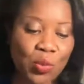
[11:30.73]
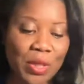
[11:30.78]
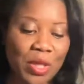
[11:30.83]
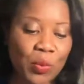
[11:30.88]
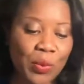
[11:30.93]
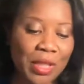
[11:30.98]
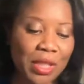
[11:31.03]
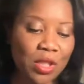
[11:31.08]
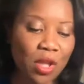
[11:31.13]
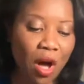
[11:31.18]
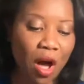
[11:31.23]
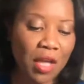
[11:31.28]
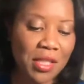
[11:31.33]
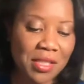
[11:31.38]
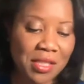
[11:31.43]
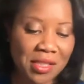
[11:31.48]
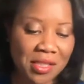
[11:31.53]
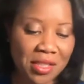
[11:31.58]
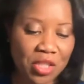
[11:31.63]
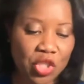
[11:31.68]
week, we
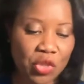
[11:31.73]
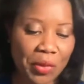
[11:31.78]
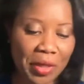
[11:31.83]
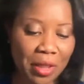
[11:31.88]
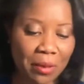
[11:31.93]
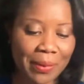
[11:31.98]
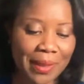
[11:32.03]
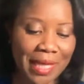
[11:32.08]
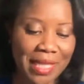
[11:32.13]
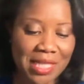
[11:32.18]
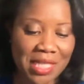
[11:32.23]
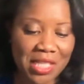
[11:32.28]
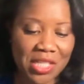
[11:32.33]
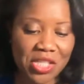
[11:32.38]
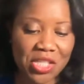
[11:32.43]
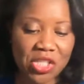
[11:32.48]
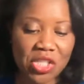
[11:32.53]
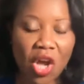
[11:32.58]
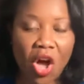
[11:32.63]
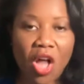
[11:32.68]
lost trailblazing
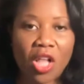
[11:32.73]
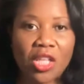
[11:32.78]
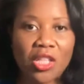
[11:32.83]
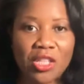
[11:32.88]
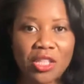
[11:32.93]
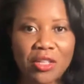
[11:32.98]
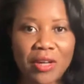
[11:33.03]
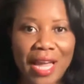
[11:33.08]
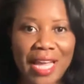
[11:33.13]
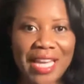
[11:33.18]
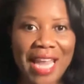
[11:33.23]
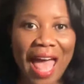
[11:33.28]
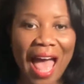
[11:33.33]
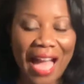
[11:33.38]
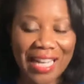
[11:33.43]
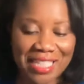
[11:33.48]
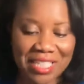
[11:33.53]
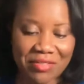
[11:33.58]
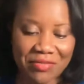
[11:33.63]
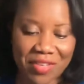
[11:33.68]
scholar and
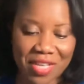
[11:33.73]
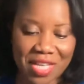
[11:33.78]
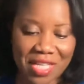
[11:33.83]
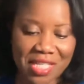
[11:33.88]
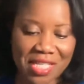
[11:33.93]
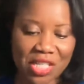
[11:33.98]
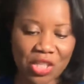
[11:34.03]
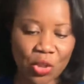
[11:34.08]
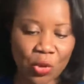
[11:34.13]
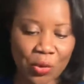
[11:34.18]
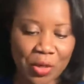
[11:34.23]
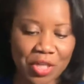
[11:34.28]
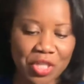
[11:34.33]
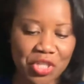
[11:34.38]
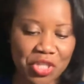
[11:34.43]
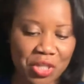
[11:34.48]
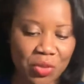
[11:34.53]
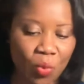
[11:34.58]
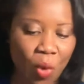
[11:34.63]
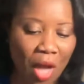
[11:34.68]
activist yes. Gloria
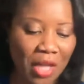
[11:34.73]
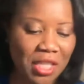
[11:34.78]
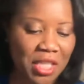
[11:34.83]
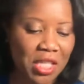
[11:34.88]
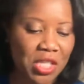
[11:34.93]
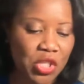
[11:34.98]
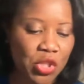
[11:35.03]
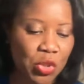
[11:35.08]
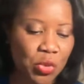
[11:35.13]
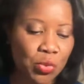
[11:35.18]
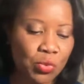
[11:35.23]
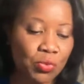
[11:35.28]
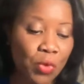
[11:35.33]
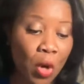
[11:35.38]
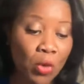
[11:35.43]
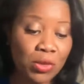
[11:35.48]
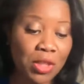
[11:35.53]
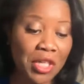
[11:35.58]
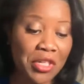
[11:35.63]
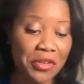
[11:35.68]
Jean Watkins, who
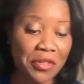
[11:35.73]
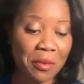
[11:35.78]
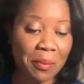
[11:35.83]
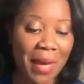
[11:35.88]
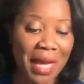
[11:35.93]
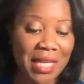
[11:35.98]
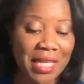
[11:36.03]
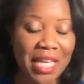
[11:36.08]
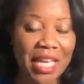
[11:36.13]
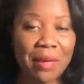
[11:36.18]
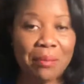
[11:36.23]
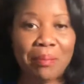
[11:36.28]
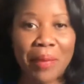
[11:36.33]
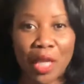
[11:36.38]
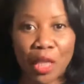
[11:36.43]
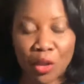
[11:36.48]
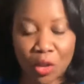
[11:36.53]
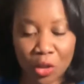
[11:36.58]
wrote under the pen name Bell